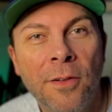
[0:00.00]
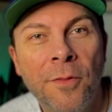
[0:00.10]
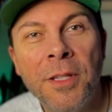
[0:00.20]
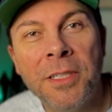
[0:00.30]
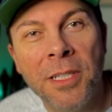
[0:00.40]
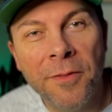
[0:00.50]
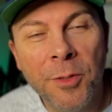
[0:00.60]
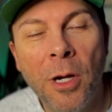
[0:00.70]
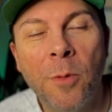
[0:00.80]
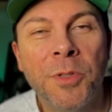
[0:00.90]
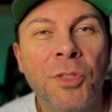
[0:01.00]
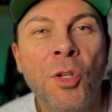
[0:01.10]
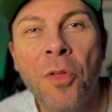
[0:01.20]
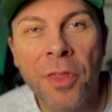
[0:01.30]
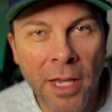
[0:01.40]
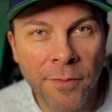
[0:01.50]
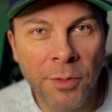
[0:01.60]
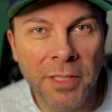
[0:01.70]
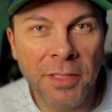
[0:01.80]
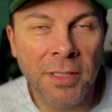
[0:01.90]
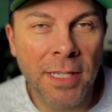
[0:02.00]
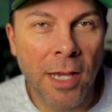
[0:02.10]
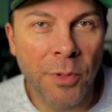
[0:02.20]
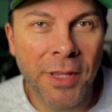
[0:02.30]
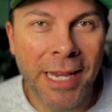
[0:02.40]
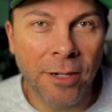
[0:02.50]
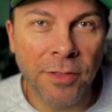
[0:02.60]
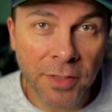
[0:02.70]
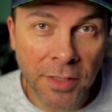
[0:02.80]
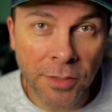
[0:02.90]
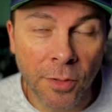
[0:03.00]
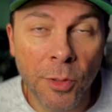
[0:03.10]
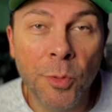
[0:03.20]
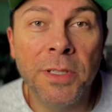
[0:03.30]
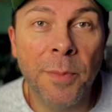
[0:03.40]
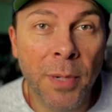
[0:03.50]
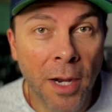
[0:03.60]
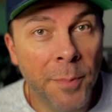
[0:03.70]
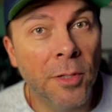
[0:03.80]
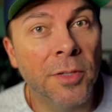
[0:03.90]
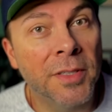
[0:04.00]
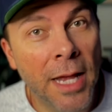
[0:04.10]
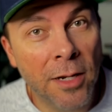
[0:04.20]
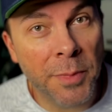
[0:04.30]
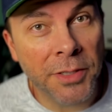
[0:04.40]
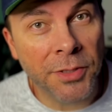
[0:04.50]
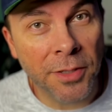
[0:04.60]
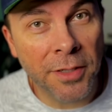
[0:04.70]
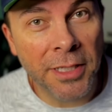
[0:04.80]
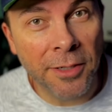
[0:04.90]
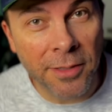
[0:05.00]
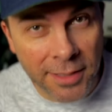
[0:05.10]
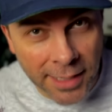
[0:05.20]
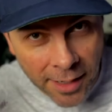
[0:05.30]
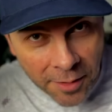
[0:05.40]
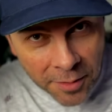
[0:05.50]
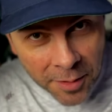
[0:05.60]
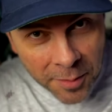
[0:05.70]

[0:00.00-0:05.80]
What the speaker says: For this interview, I was so thankful to sit down with Aaron Siegel, who is a popular sound mixer here in town.